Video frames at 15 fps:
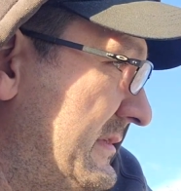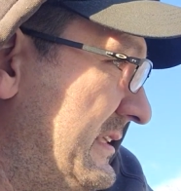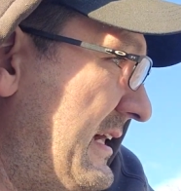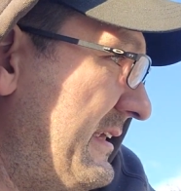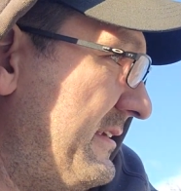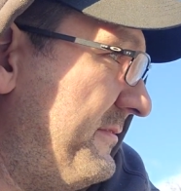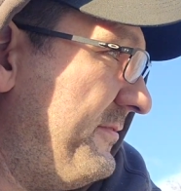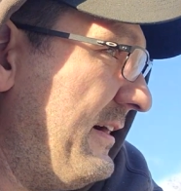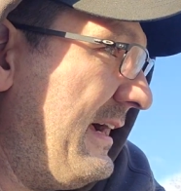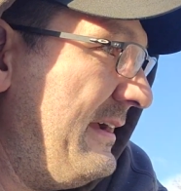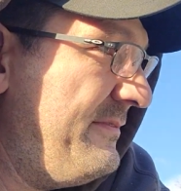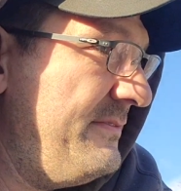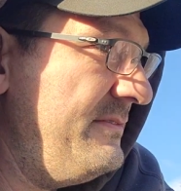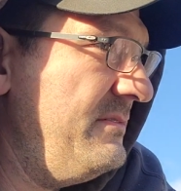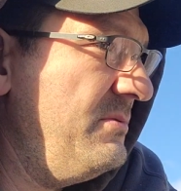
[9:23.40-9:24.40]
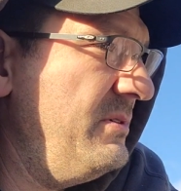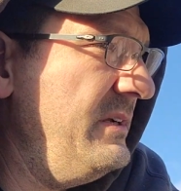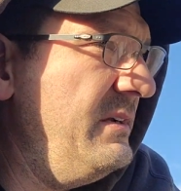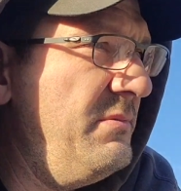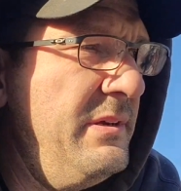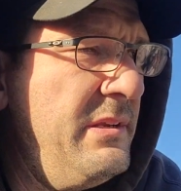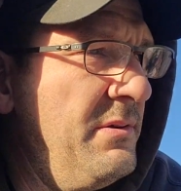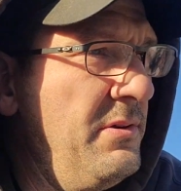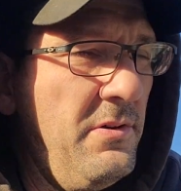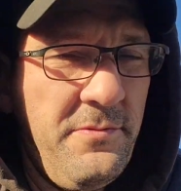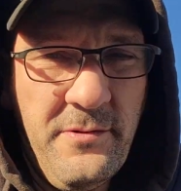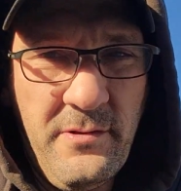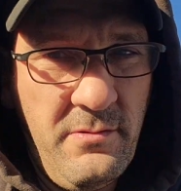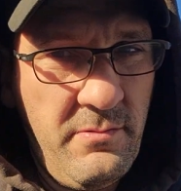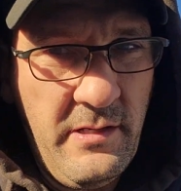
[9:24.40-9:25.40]
10 to 5. We, we don't know if
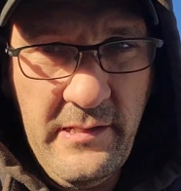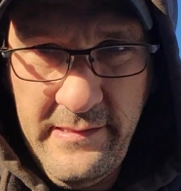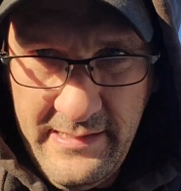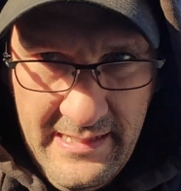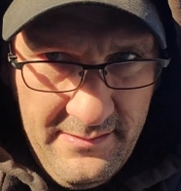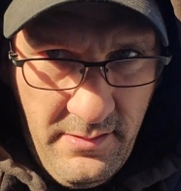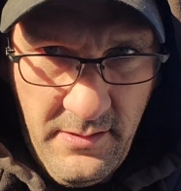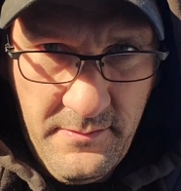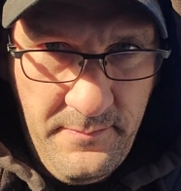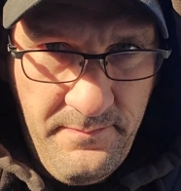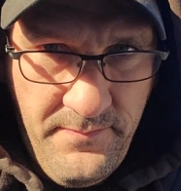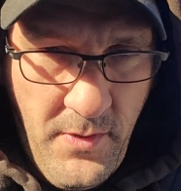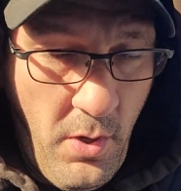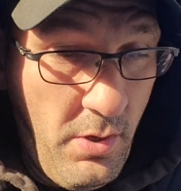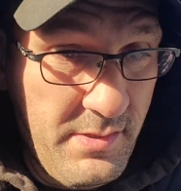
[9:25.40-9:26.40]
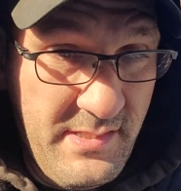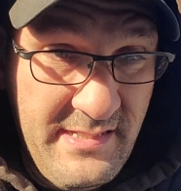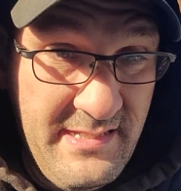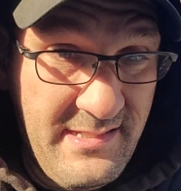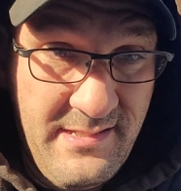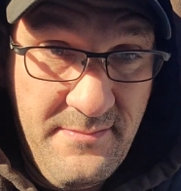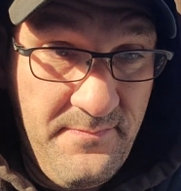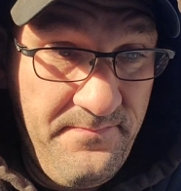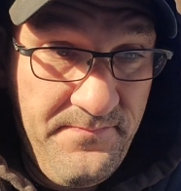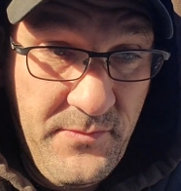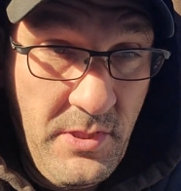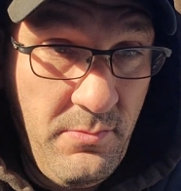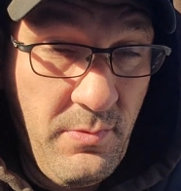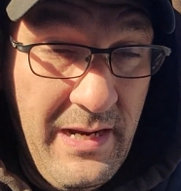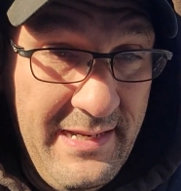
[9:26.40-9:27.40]
we're going to run it that long all season.
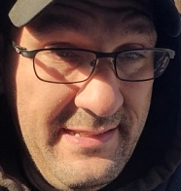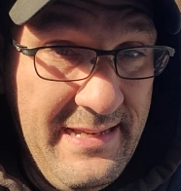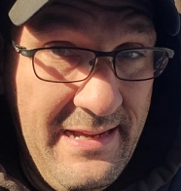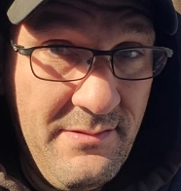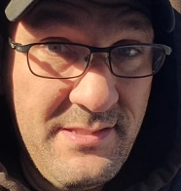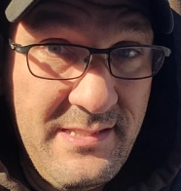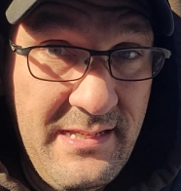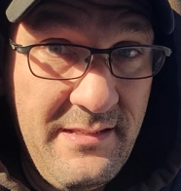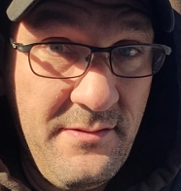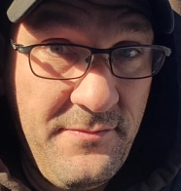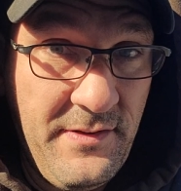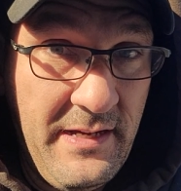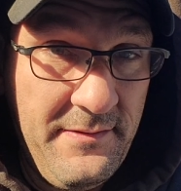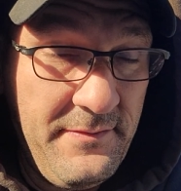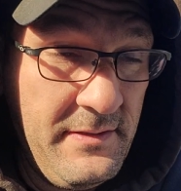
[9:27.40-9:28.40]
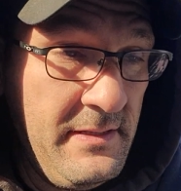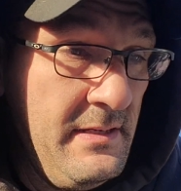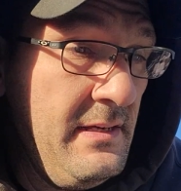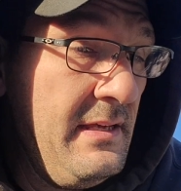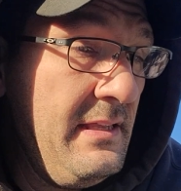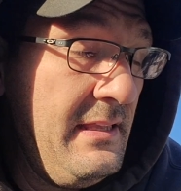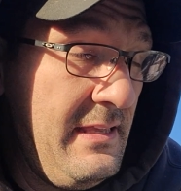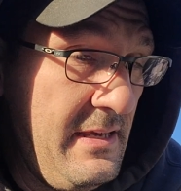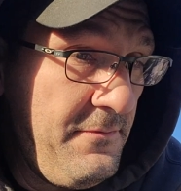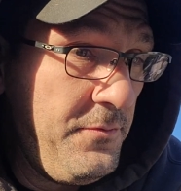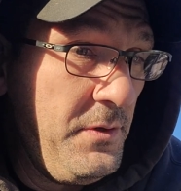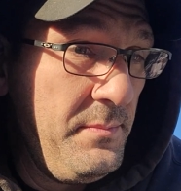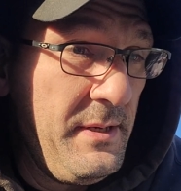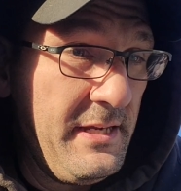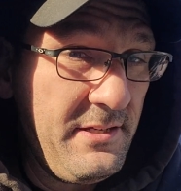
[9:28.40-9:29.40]
Right now, it's 10 to 5. If
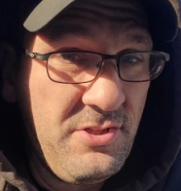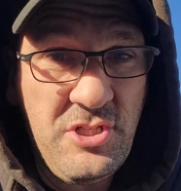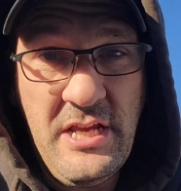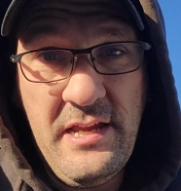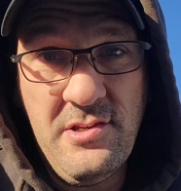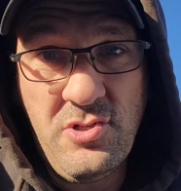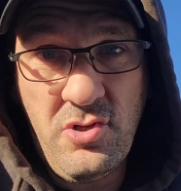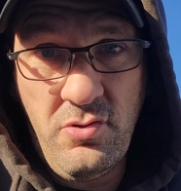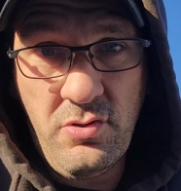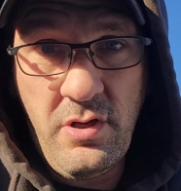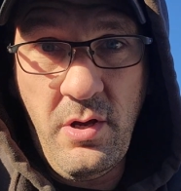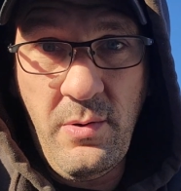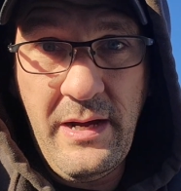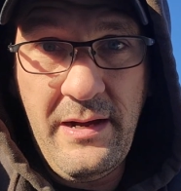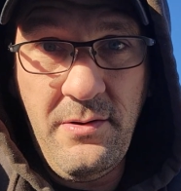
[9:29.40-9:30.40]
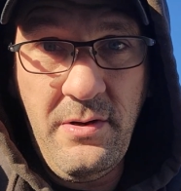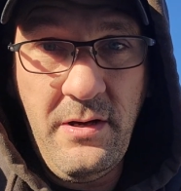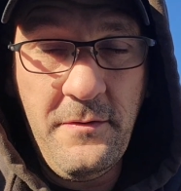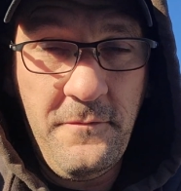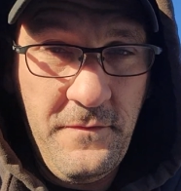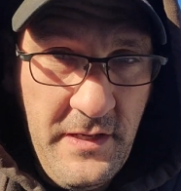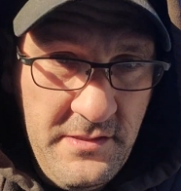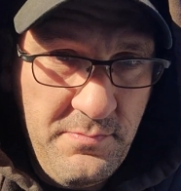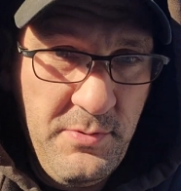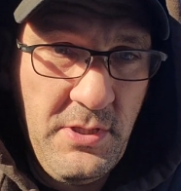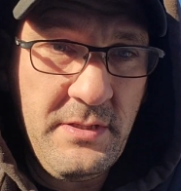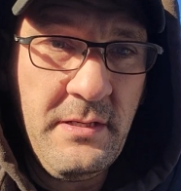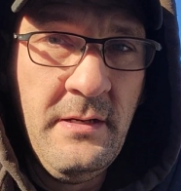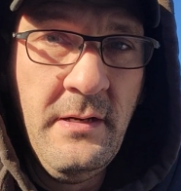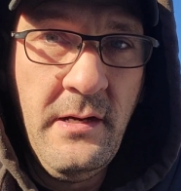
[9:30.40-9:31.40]
we make a change, it'll go out on
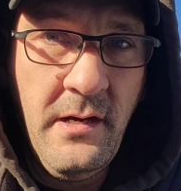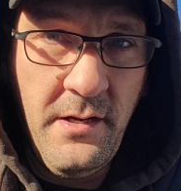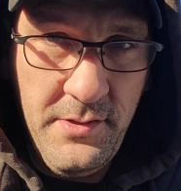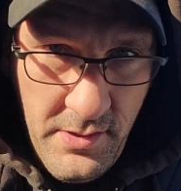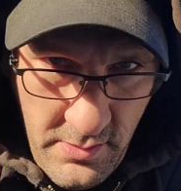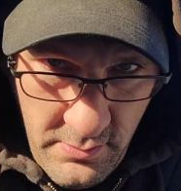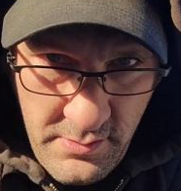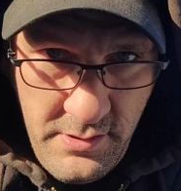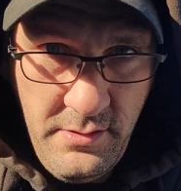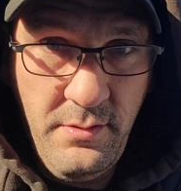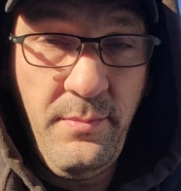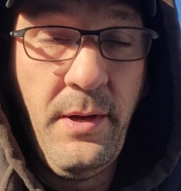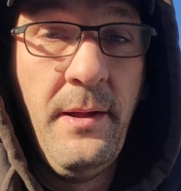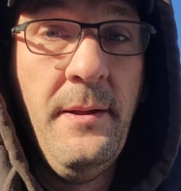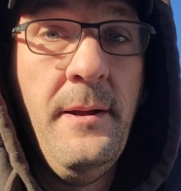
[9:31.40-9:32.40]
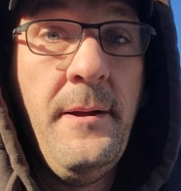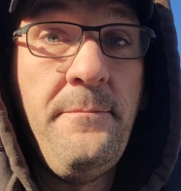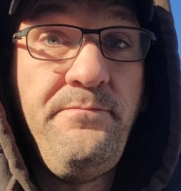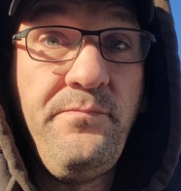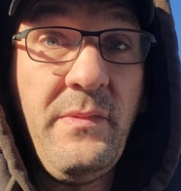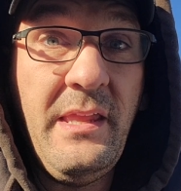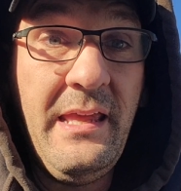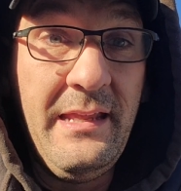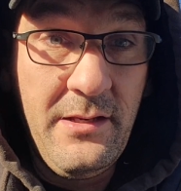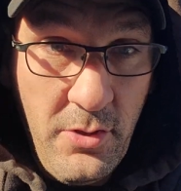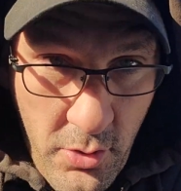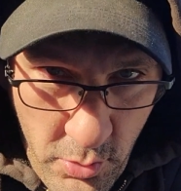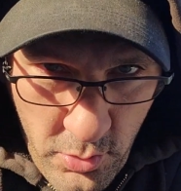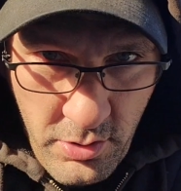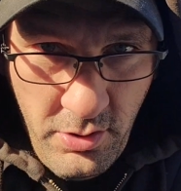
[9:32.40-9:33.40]
Facebook, on YouTube, in
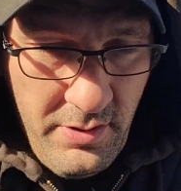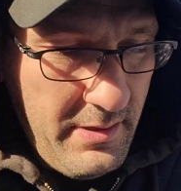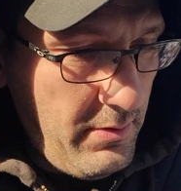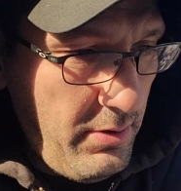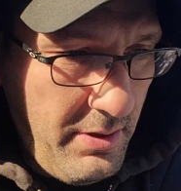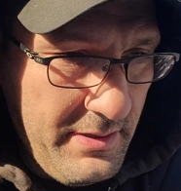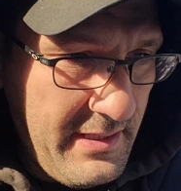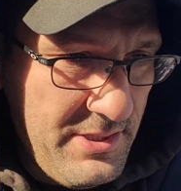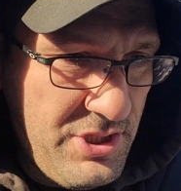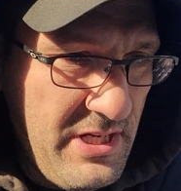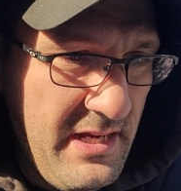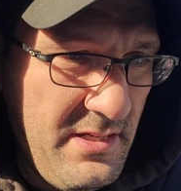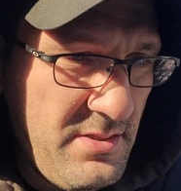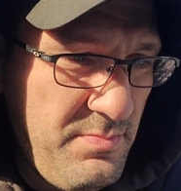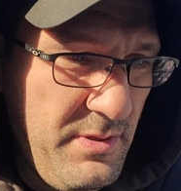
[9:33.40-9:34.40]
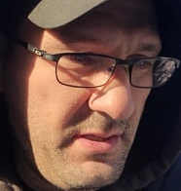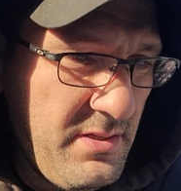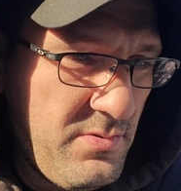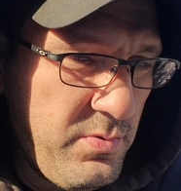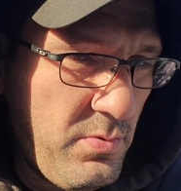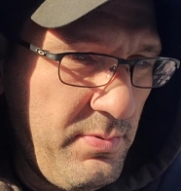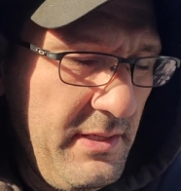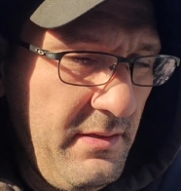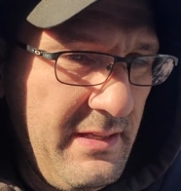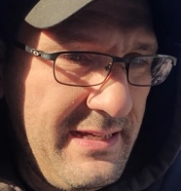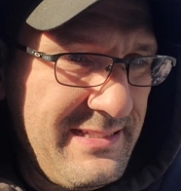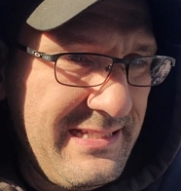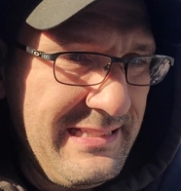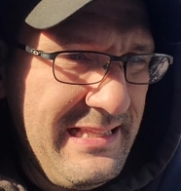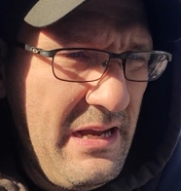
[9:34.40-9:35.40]
Google. It'll all get changed because we're
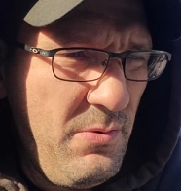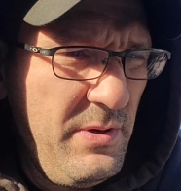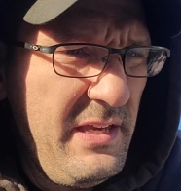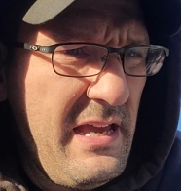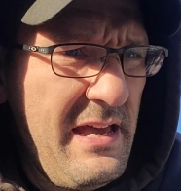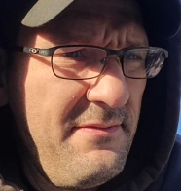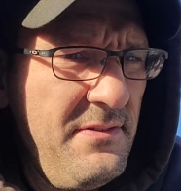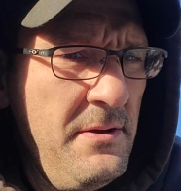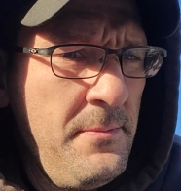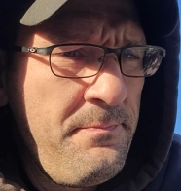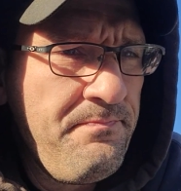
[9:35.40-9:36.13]
realizing now we have,